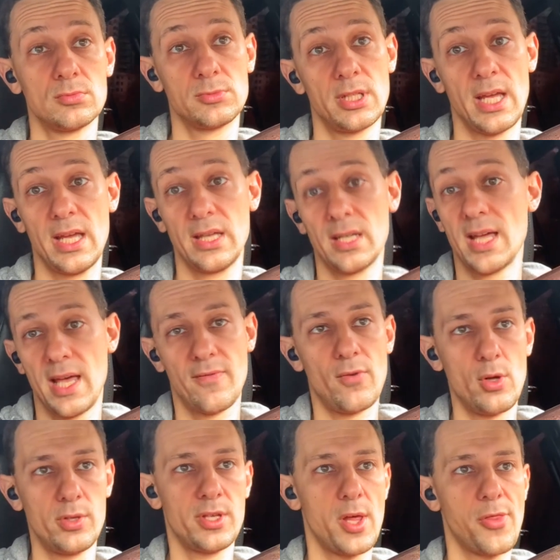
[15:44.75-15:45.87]
then I have
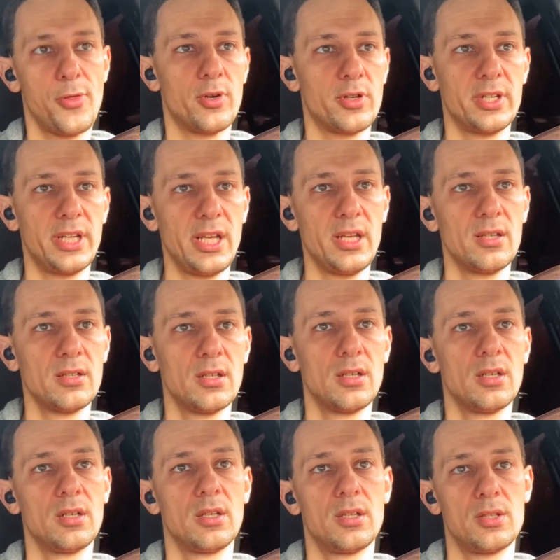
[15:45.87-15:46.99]
all the authority
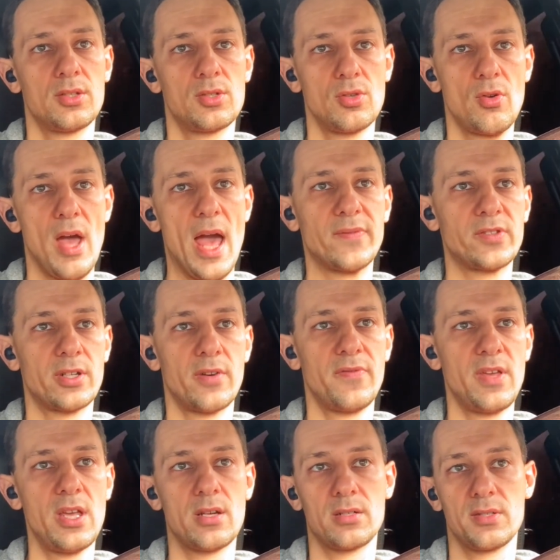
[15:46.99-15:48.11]
to have their
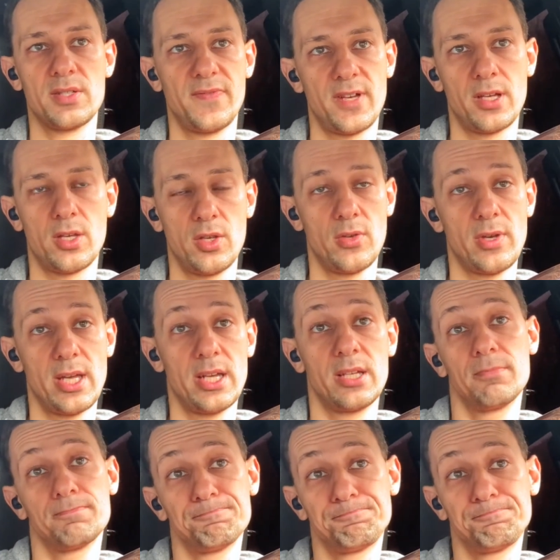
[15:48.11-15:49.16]
vehicles evacuated,